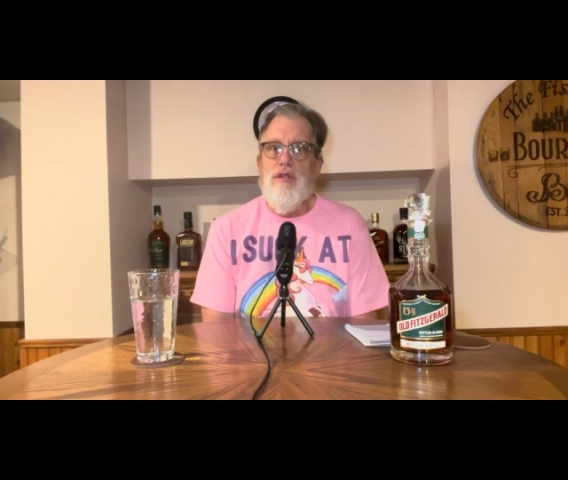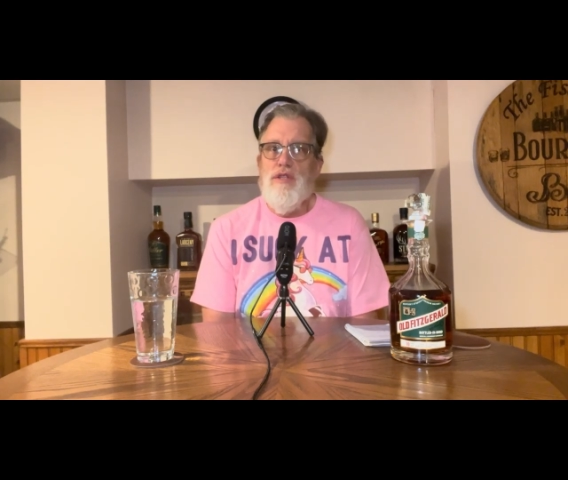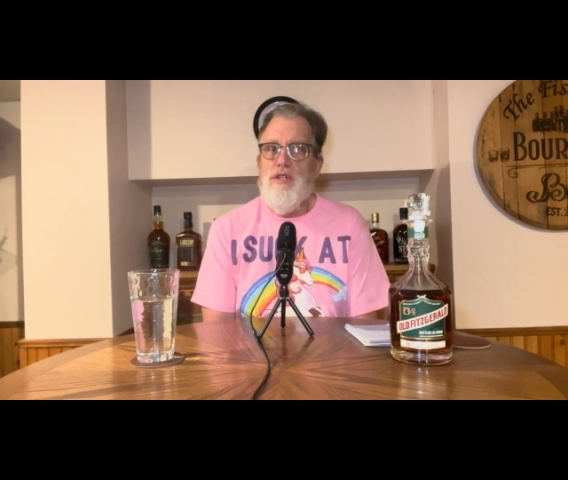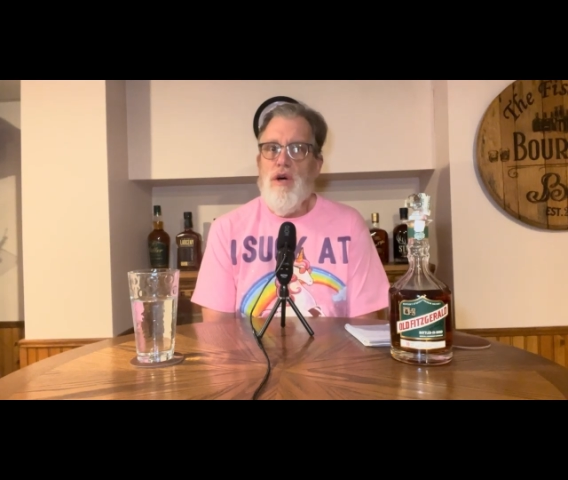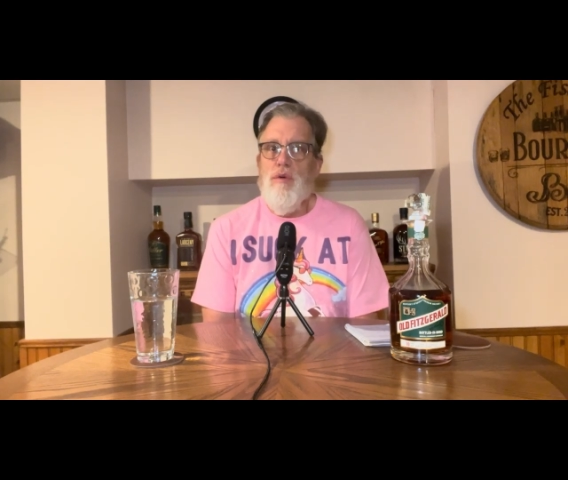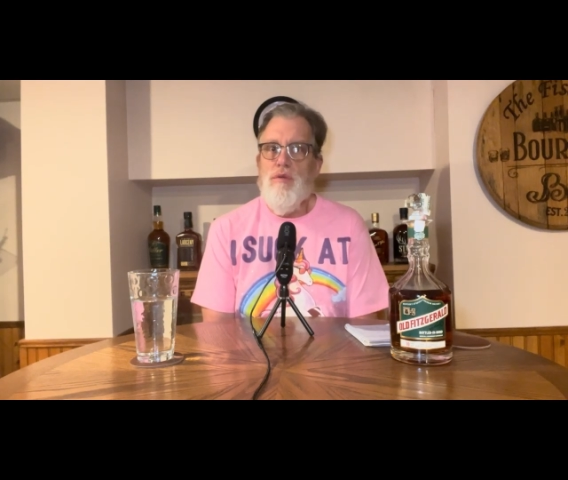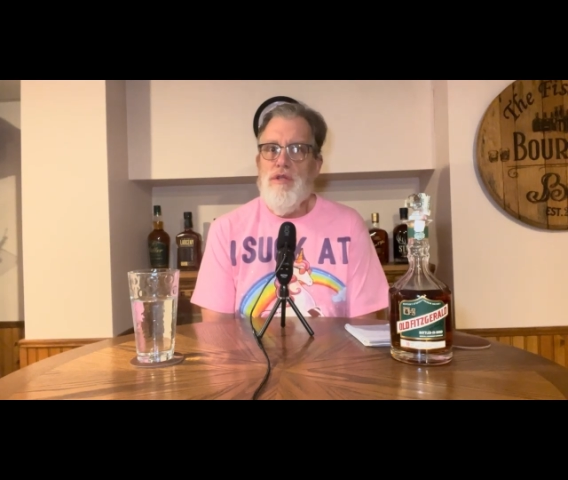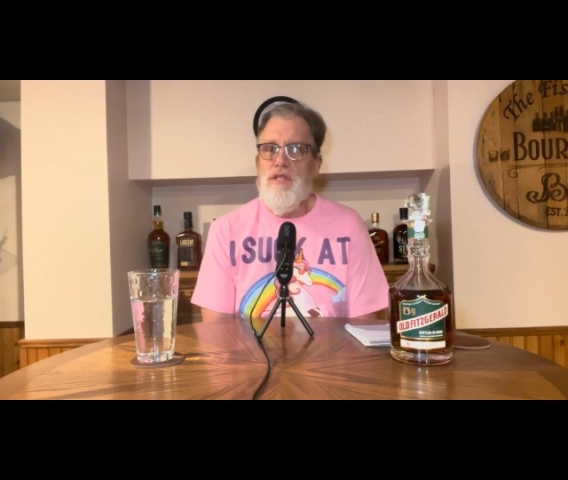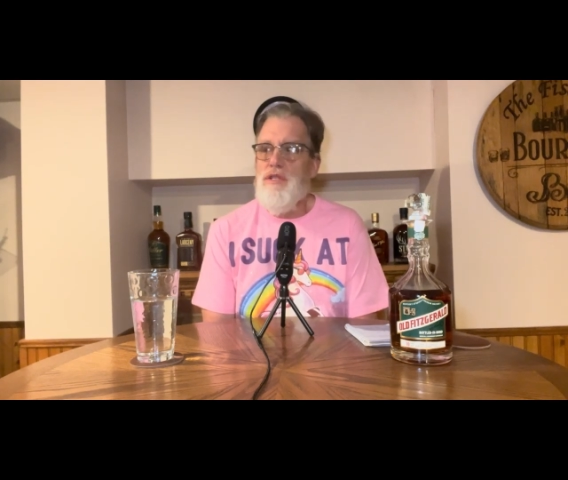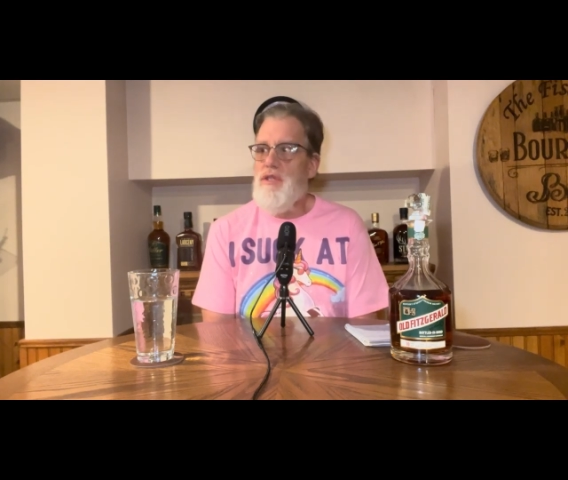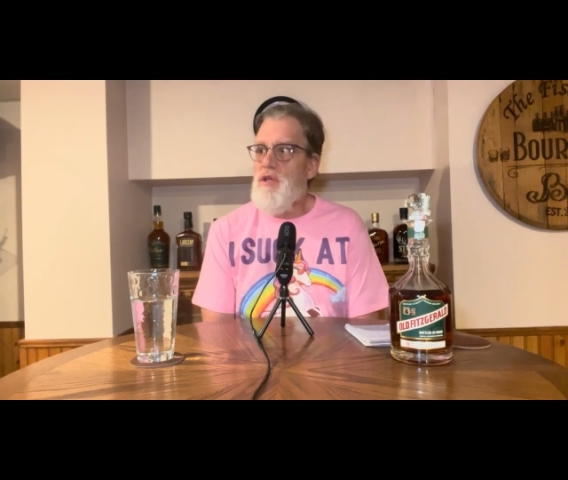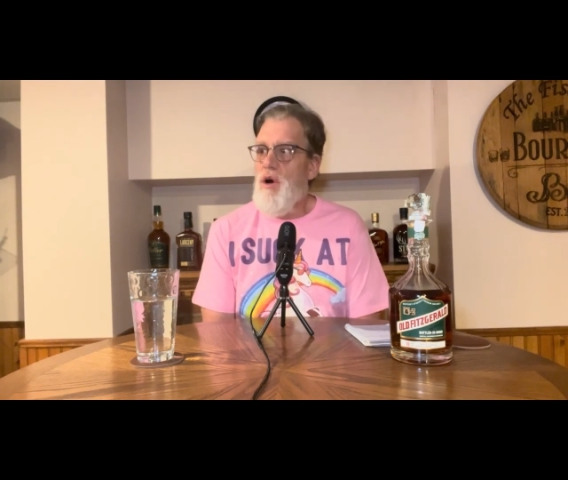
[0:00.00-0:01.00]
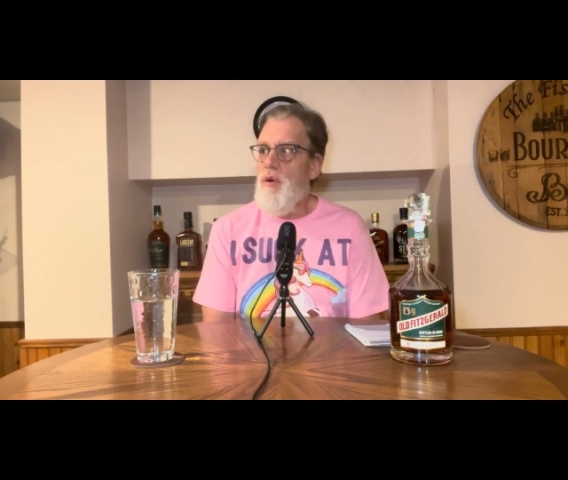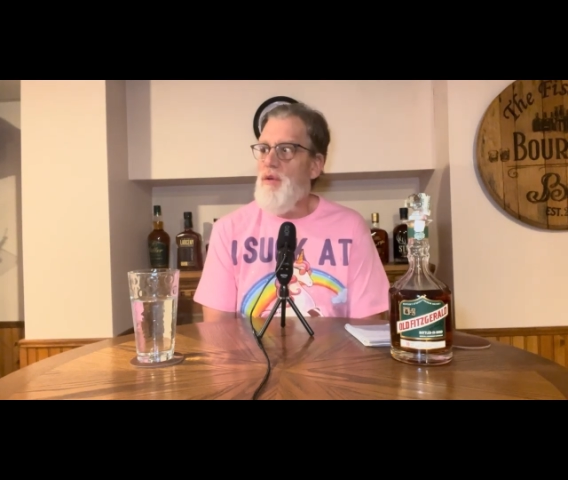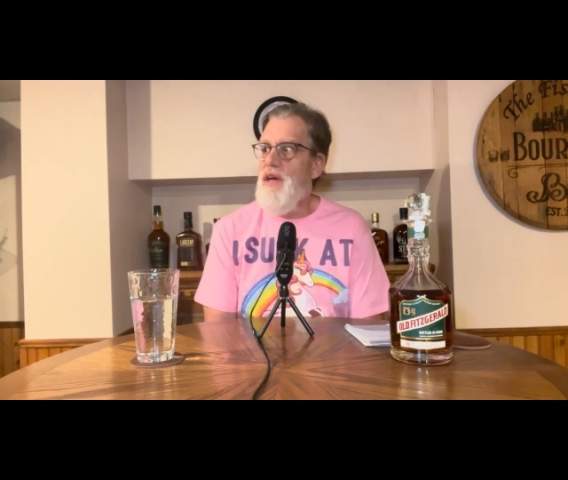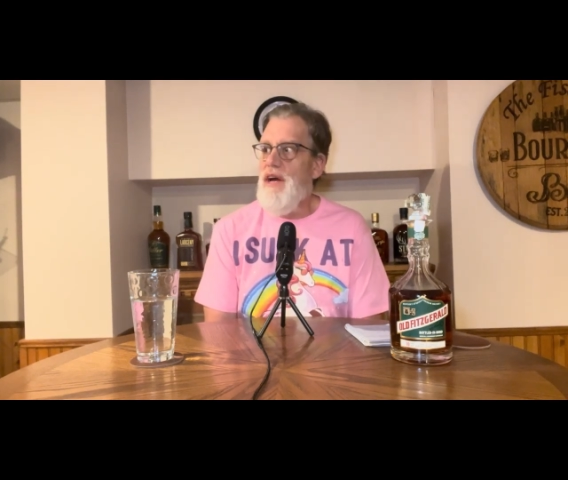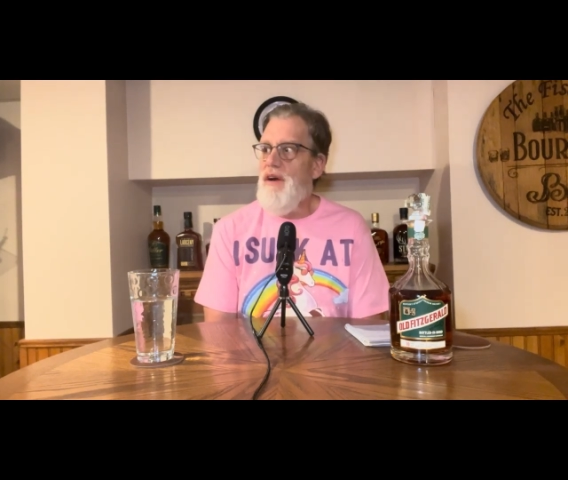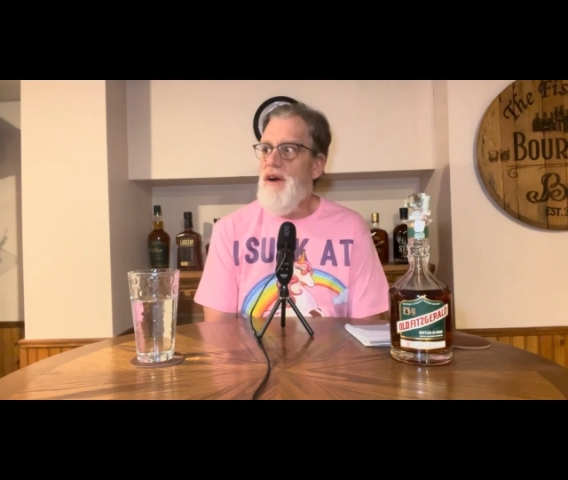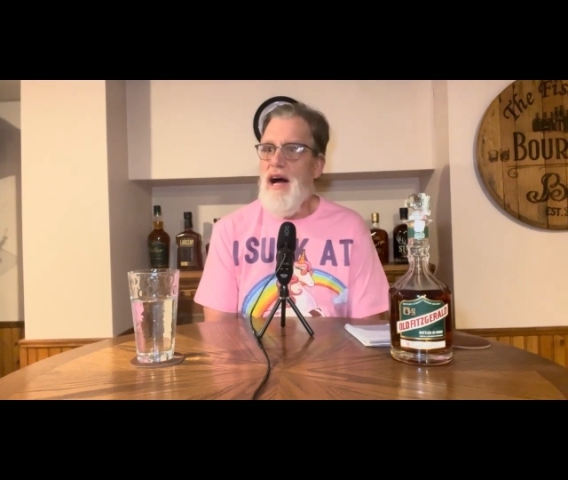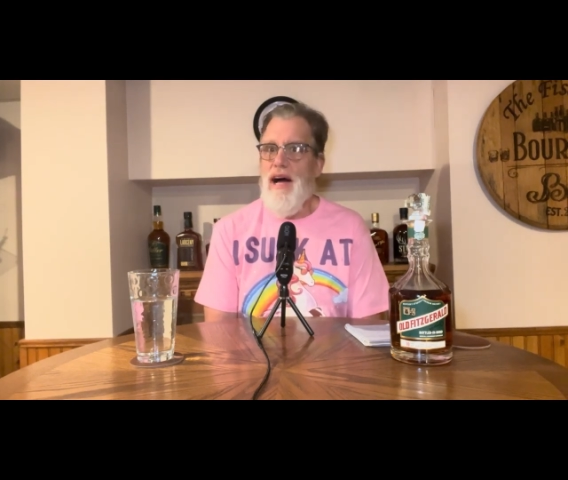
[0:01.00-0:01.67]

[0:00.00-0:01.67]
Don't go there